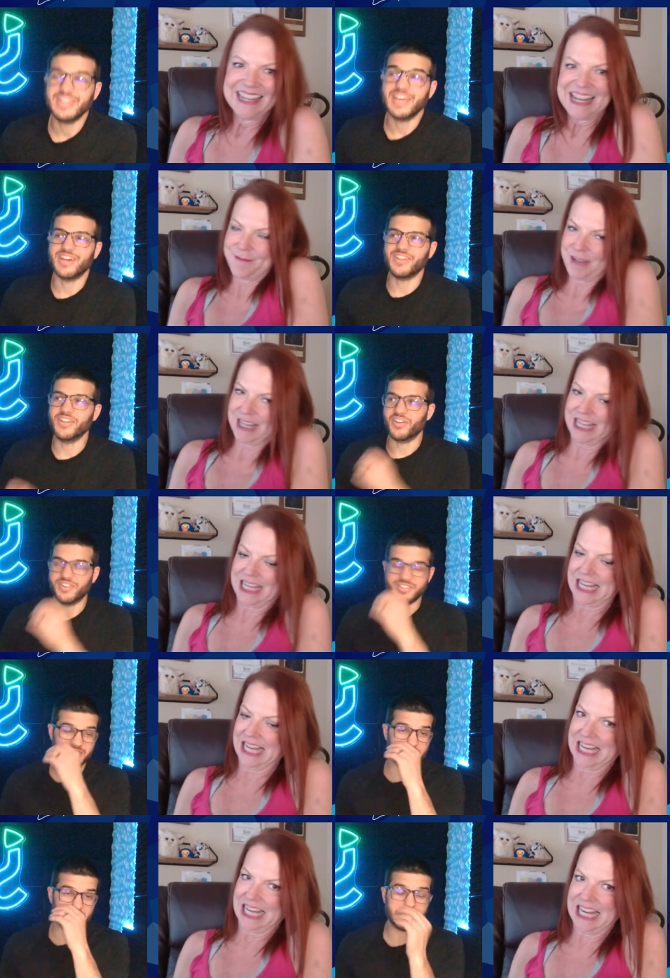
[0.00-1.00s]
Speaker 1: yeah, no,
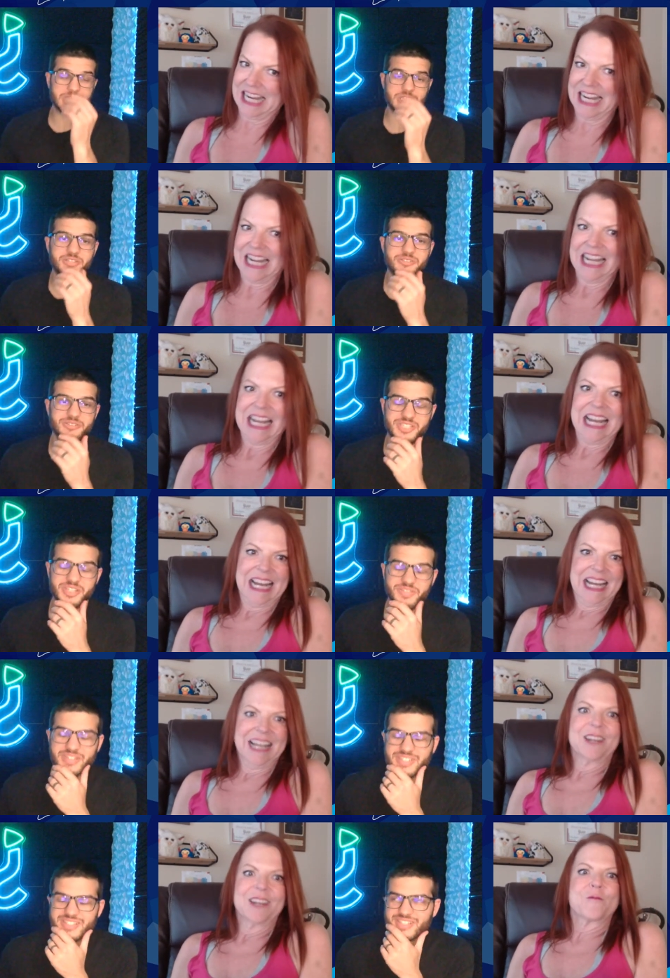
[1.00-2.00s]
there's a there's a huge
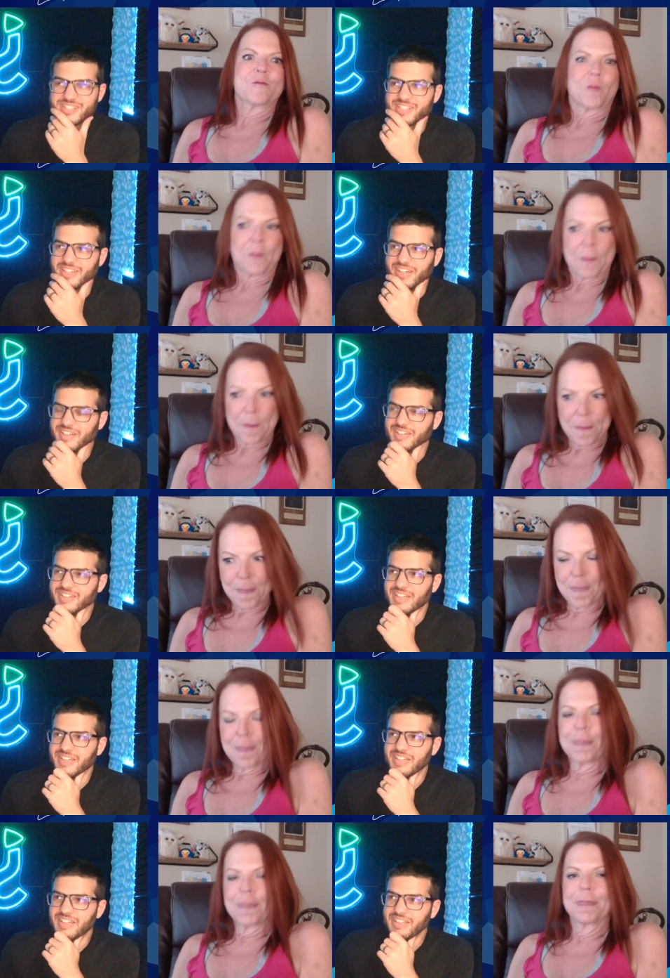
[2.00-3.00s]
difference. It's uh
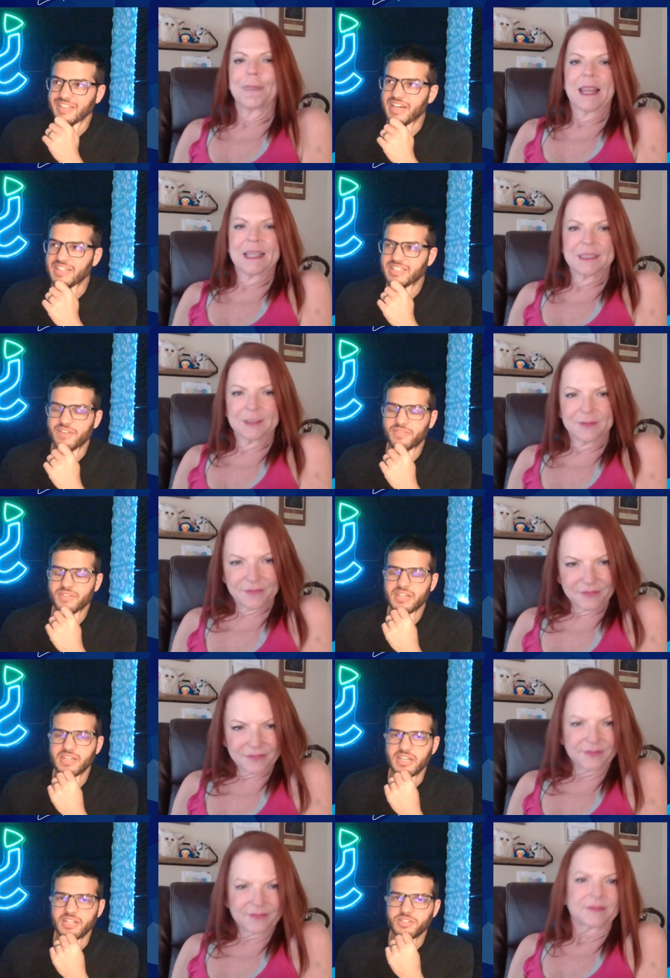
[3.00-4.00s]
yeah,
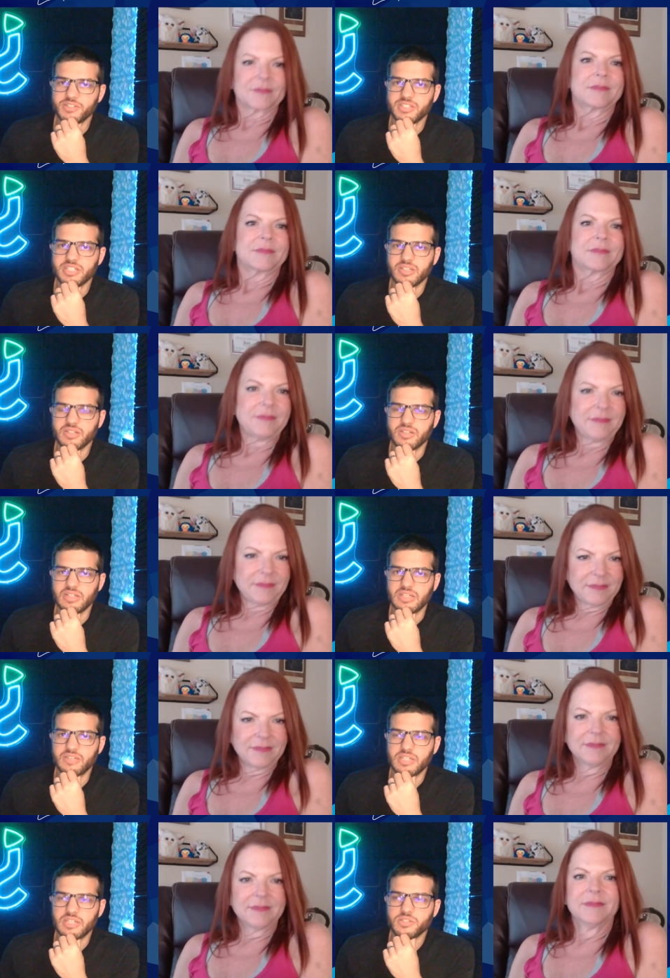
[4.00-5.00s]
definitely an interesting
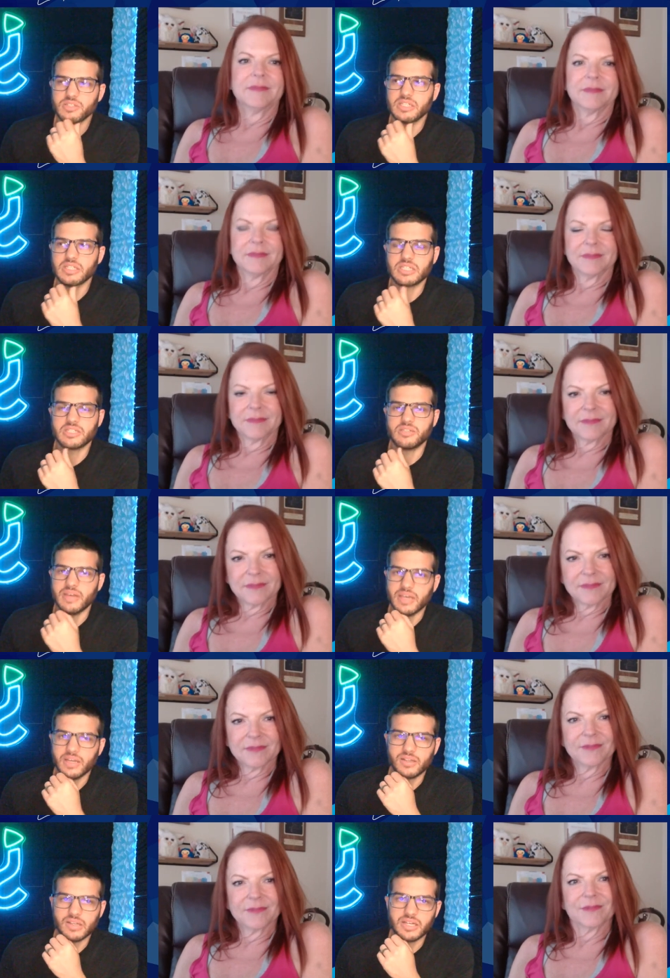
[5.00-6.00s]
interesting thing to
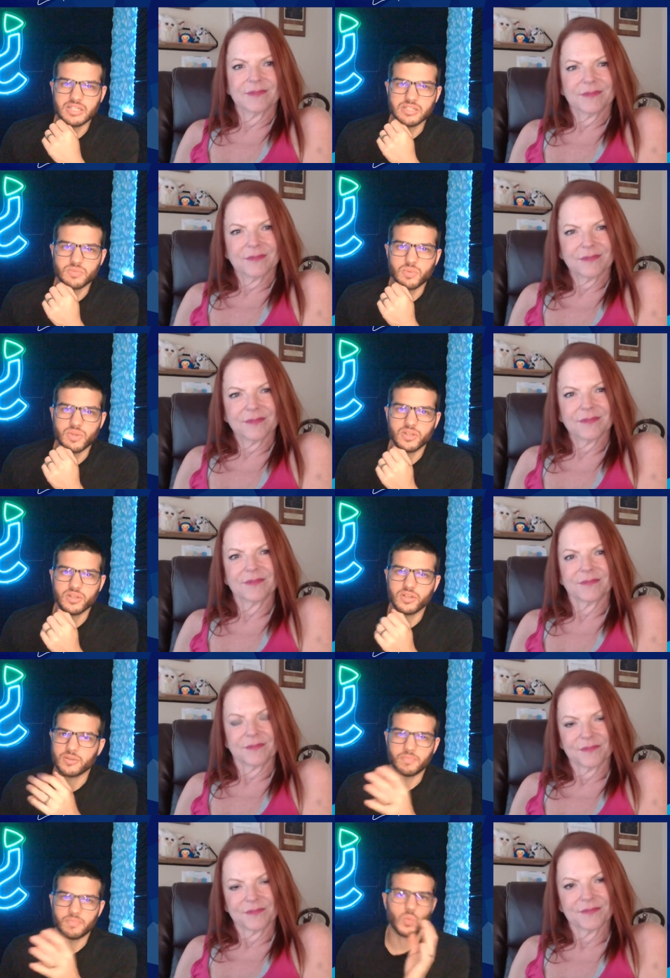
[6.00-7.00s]
analyze whether
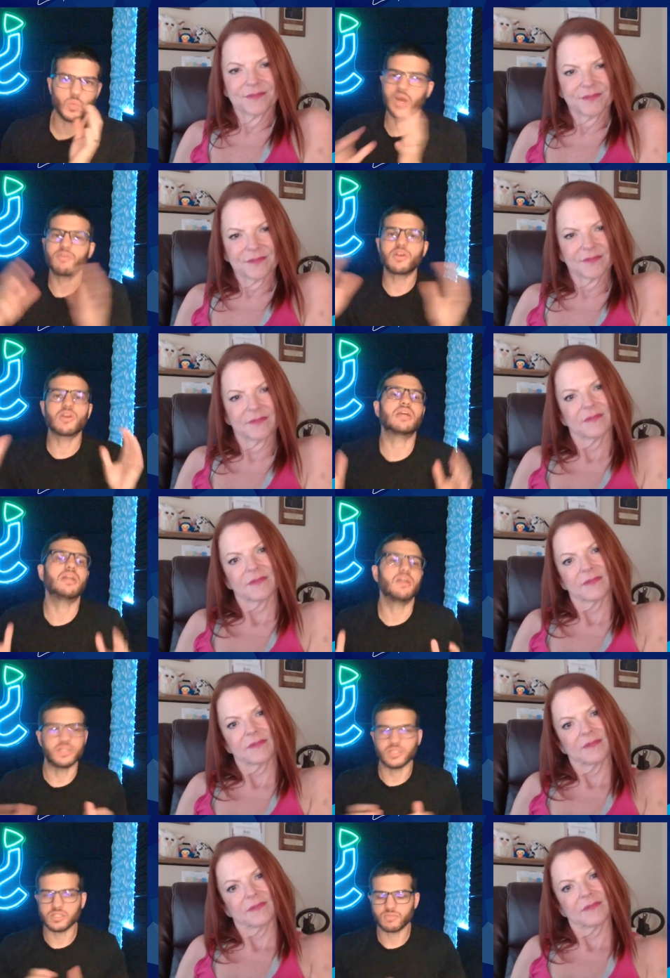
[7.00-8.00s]
you're wherever you're
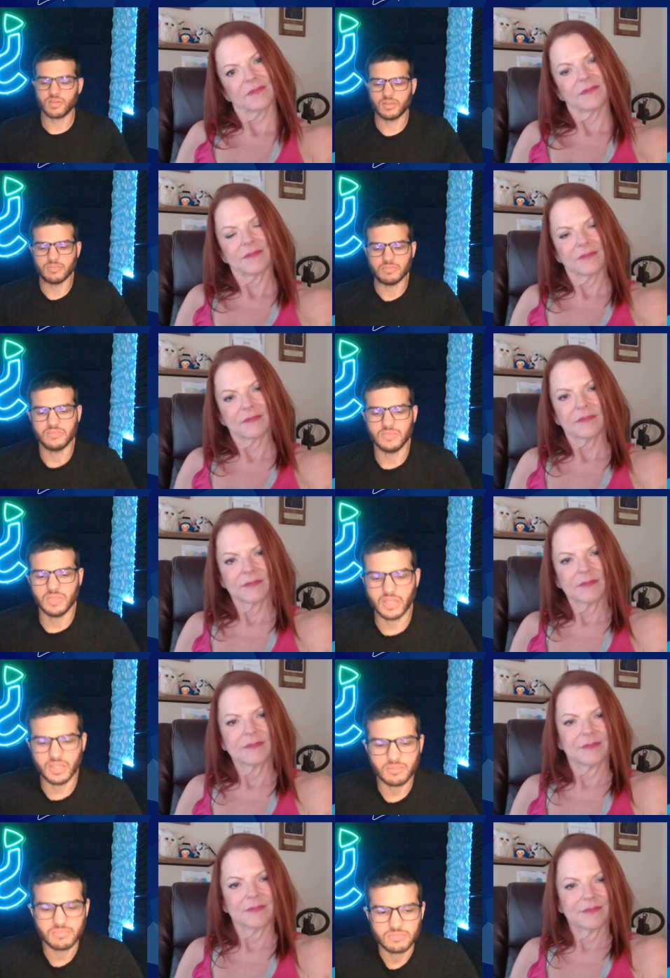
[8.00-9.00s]
hearing this from.
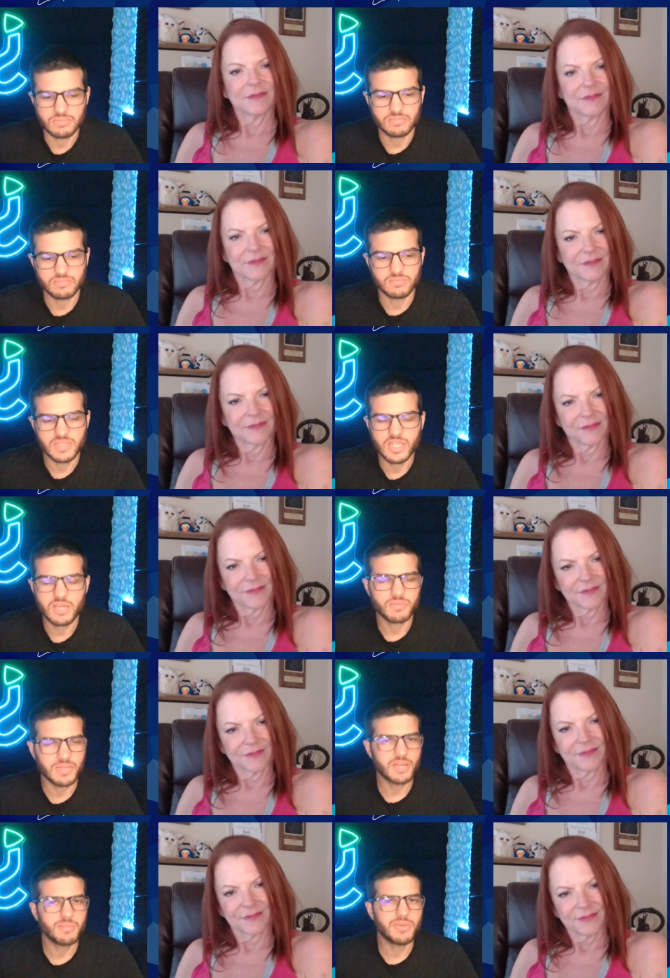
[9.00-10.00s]
Um take a
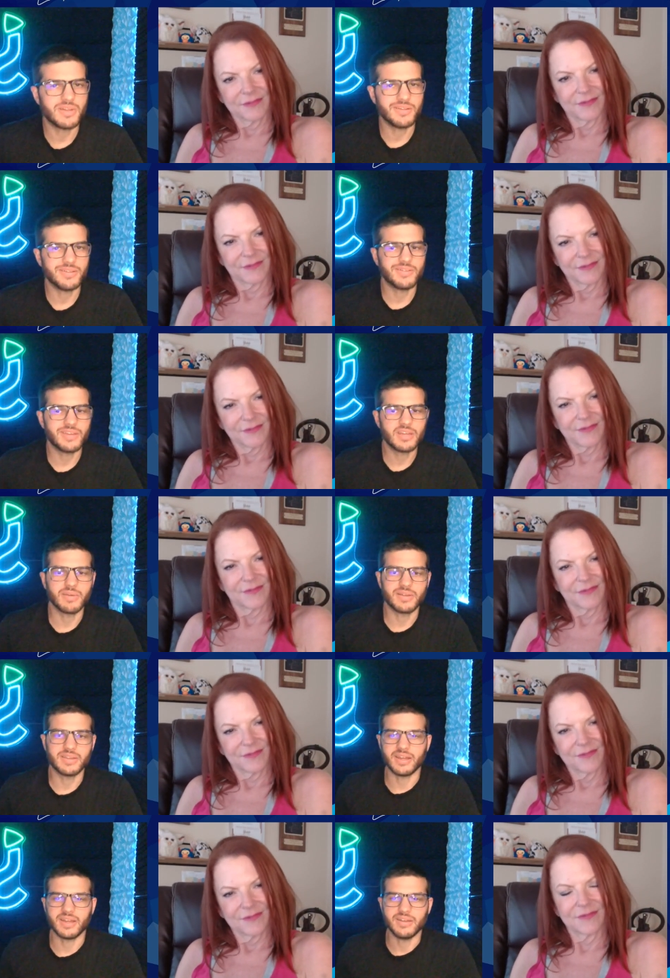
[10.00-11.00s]
take a minute and think
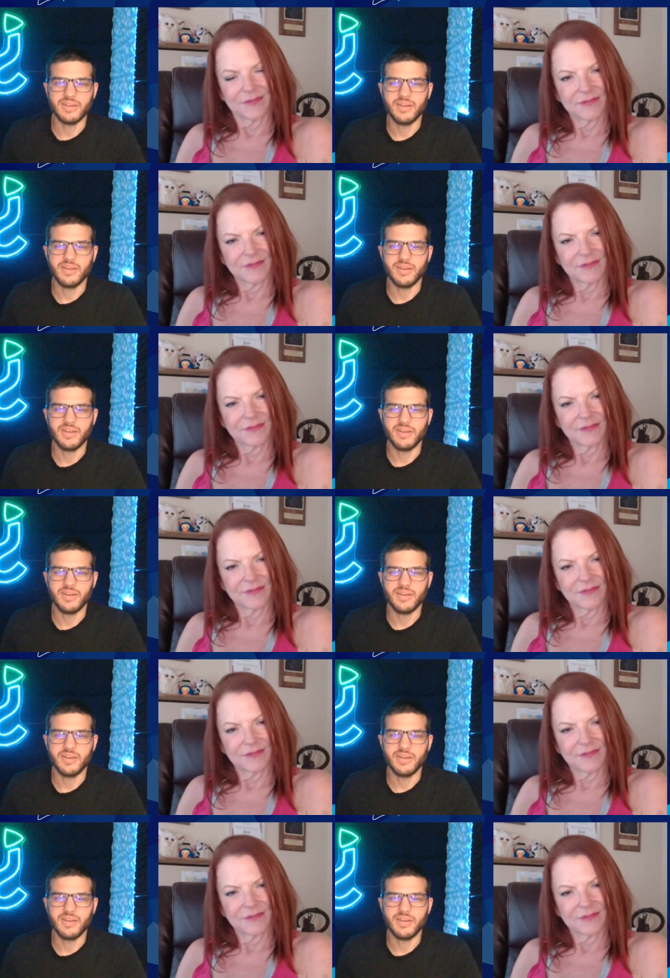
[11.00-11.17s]
about that.